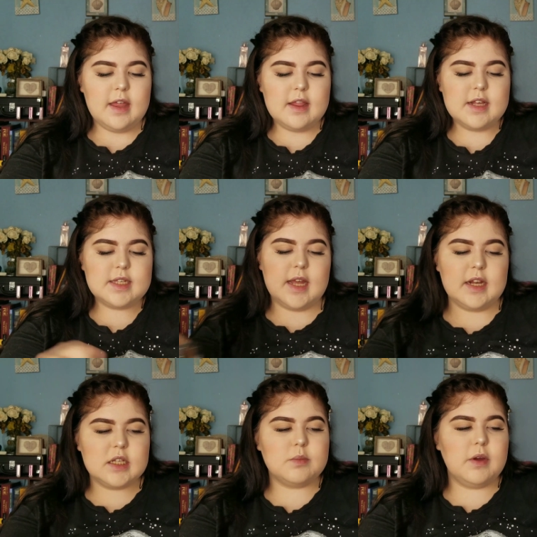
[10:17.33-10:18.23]
This
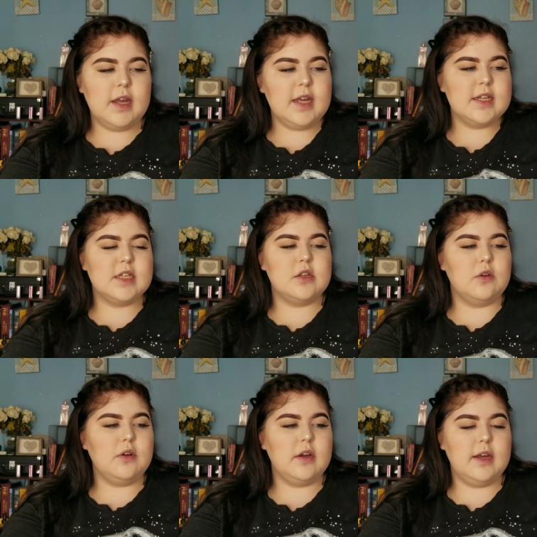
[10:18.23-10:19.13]
setting spray is
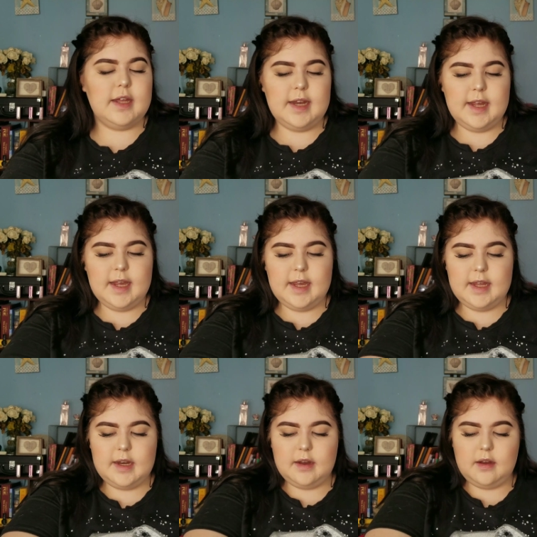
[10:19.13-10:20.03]
so good. It